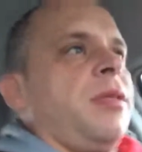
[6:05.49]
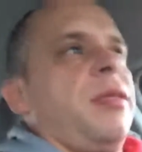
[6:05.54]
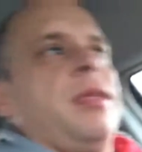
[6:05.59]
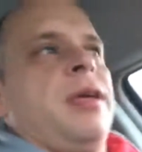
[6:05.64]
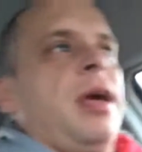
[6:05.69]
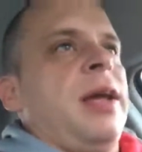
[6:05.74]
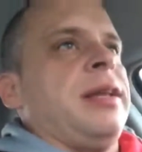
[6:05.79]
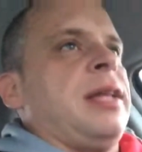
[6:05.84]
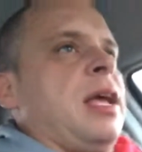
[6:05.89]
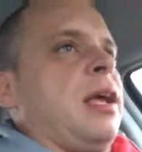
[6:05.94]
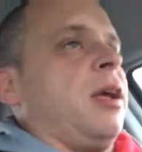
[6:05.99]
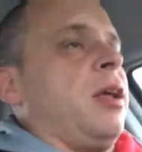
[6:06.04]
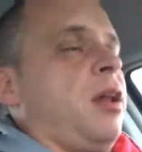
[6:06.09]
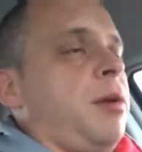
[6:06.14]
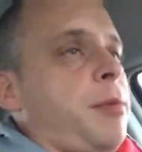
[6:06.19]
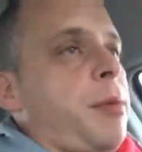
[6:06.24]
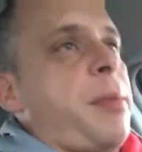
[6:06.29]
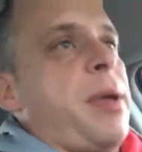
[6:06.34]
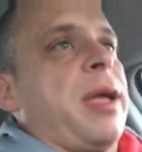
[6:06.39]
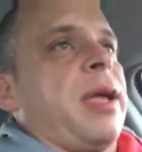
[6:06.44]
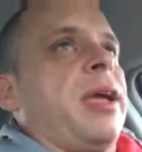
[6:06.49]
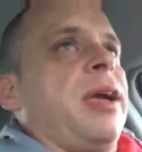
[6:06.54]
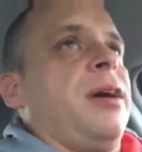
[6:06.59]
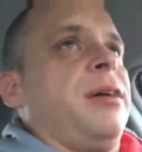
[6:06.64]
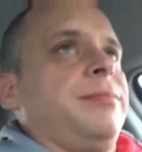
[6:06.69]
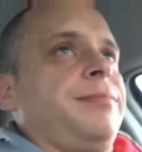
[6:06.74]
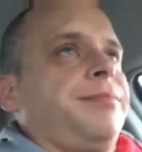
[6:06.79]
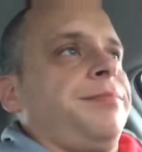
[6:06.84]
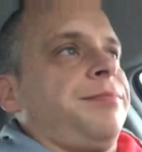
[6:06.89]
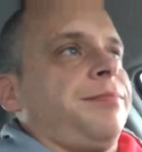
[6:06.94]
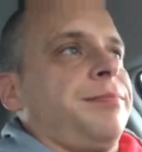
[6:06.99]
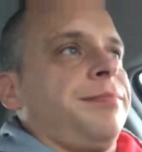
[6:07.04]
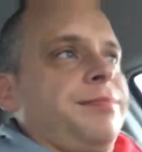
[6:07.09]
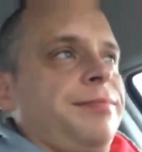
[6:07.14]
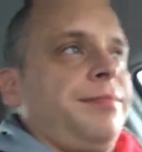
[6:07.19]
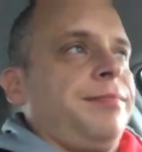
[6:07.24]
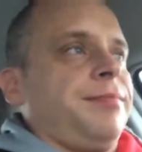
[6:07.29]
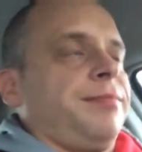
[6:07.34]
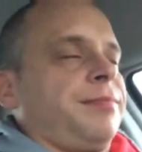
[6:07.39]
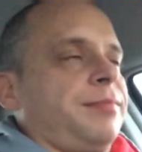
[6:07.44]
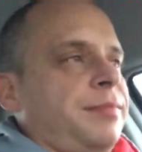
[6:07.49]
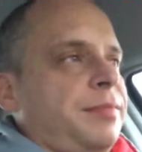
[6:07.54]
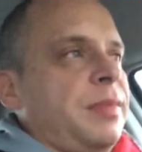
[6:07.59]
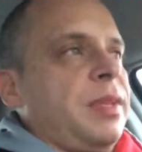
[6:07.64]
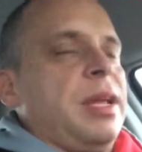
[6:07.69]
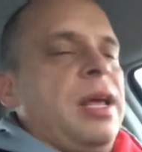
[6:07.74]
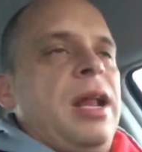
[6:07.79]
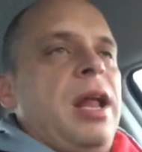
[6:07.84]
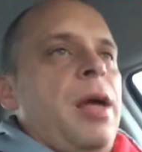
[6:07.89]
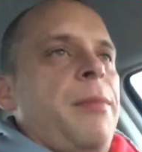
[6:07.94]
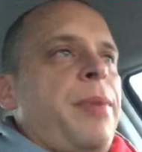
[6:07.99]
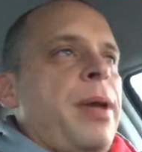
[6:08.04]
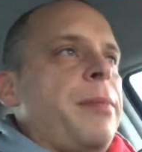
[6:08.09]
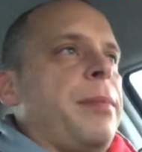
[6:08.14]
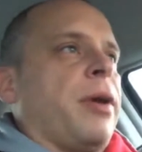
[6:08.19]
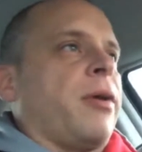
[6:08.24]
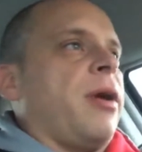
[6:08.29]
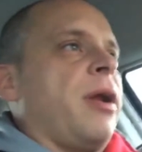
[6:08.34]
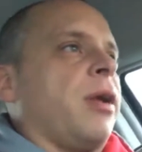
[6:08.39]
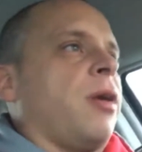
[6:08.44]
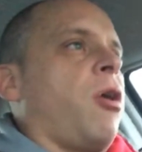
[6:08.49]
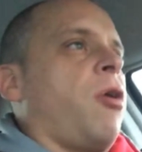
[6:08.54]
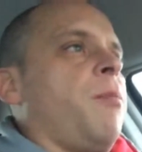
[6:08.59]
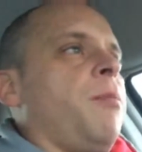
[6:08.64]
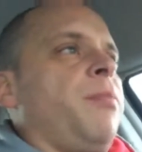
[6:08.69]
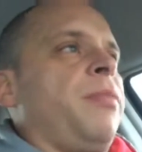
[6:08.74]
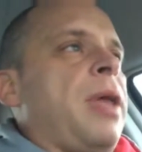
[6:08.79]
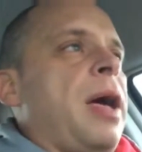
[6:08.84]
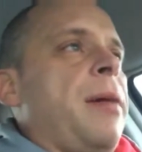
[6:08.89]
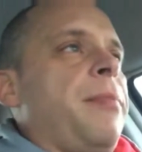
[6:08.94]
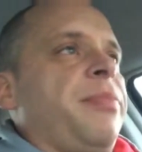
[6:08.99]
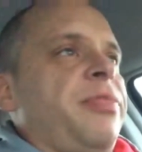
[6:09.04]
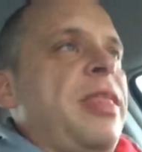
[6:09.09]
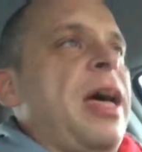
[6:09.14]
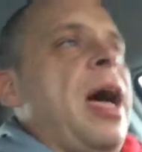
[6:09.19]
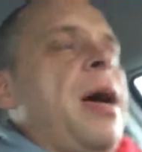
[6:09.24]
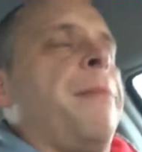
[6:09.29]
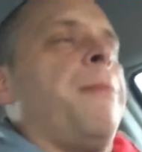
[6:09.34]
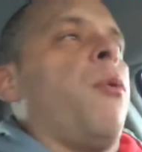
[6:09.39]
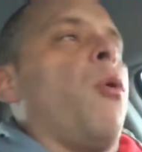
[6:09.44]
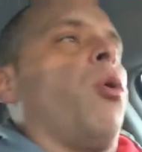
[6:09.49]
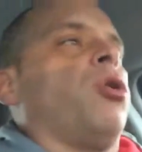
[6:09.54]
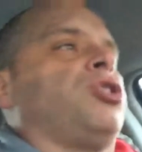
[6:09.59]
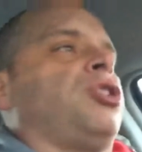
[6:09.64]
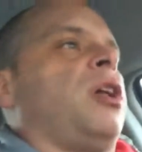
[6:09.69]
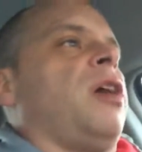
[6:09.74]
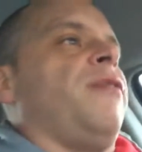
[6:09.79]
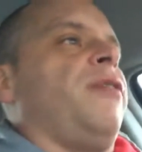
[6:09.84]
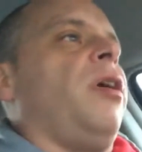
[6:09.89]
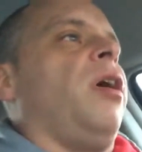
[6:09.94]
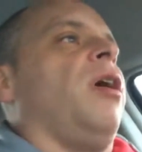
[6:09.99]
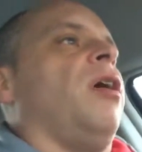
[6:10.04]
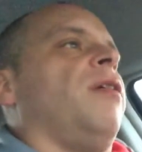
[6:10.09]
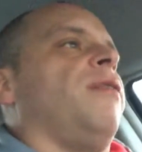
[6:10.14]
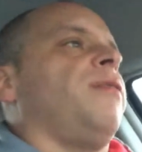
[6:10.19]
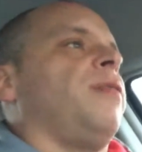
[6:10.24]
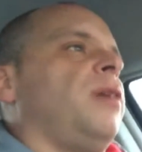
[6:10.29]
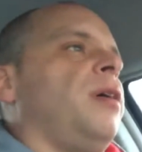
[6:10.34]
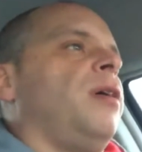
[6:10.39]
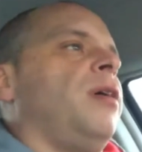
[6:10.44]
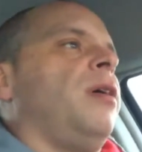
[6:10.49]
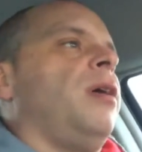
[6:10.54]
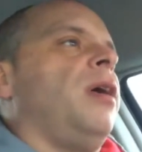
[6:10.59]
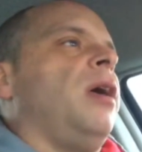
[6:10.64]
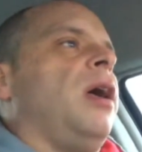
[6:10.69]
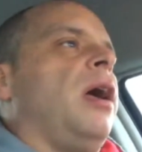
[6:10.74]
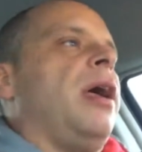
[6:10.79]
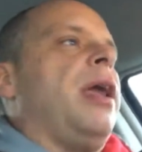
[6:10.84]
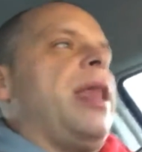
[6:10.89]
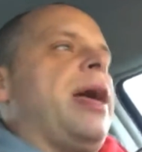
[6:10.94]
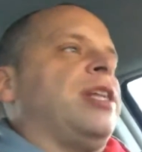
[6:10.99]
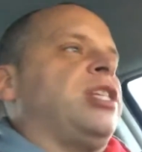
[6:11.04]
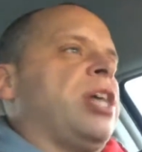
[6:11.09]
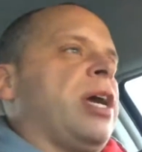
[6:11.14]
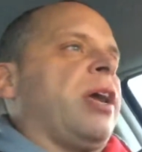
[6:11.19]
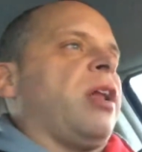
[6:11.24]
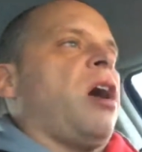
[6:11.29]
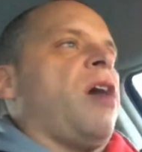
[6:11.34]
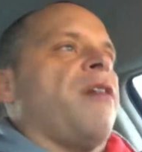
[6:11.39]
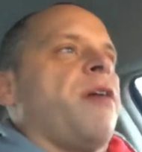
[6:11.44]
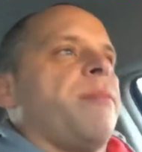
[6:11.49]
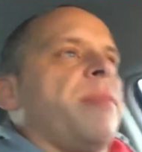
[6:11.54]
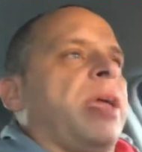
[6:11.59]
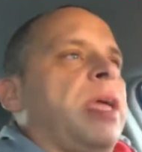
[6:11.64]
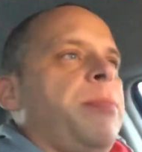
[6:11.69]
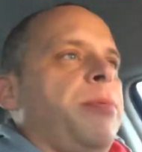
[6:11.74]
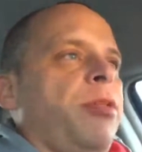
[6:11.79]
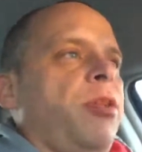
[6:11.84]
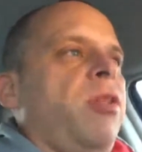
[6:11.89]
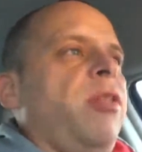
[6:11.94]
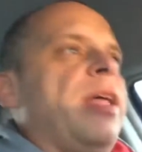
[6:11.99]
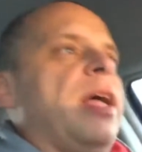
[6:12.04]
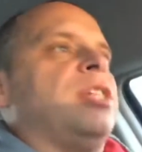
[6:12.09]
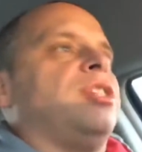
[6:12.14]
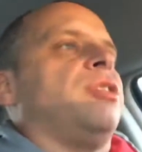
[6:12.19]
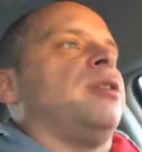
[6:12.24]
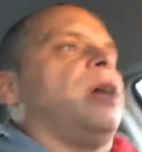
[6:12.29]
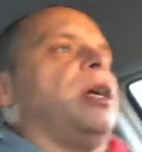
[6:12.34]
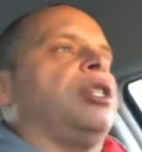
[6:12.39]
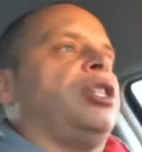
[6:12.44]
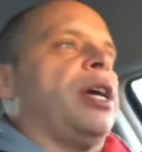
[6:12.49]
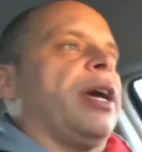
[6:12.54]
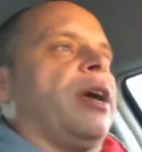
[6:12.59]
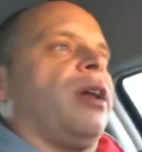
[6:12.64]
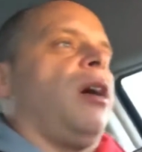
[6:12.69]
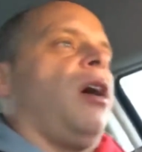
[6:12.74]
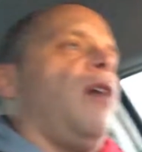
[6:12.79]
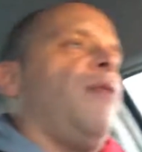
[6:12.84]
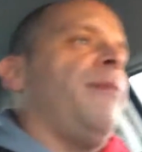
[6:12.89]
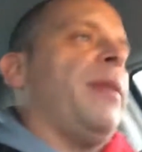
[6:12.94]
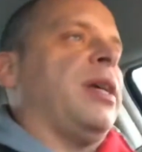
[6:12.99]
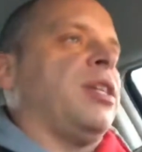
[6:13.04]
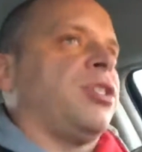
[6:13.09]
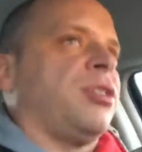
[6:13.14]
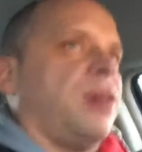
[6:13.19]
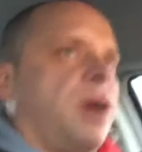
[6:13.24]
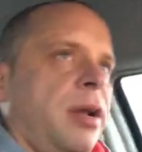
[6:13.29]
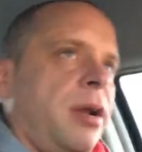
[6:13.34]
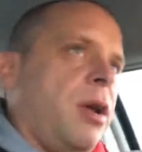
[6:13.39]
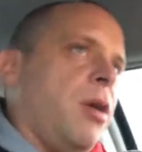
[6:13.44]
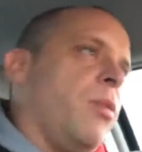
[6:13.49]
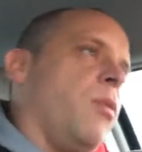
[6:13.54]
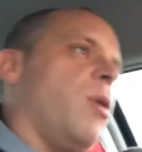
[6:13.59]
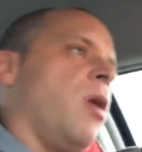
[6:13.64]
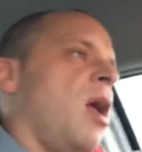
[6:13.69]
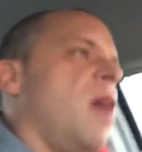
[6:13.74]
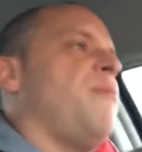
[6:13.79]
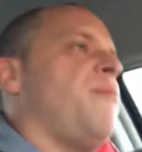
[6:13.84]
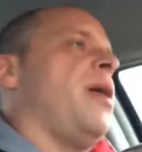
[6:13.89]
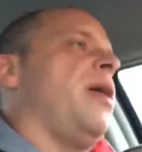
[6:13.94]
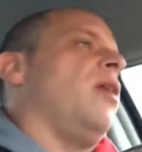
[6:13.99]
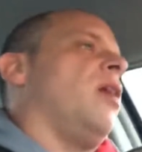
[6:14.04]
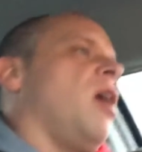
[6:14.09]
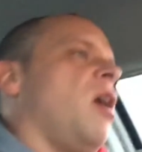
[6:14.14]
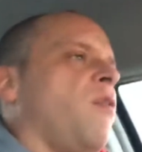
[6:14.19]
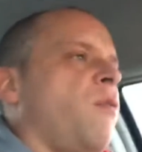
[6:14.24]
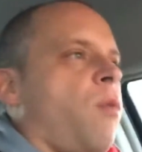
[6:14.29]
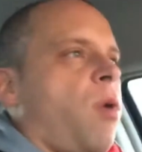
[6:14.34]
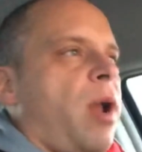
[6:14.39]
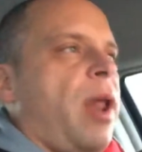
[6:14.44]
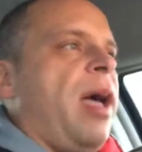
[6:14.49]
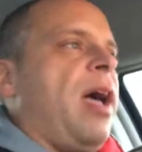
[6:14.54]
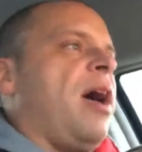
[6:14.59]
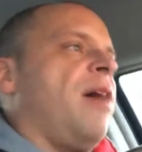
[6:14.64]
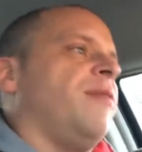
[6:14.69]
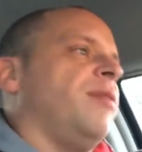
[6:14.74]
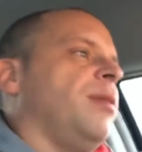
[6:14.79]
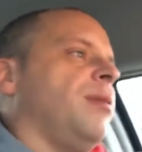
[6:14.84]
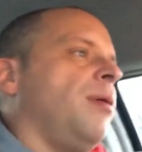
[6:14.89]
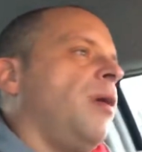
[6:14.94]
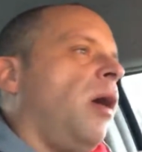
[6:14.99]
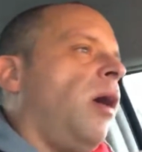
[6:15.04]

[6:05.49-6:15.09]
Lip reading: Then I take it on my bank account and I pay my credit card, that portion of it off. And I check it off. I keep a little ledger and I check it off, make sure I know what I paid off, what I haven't.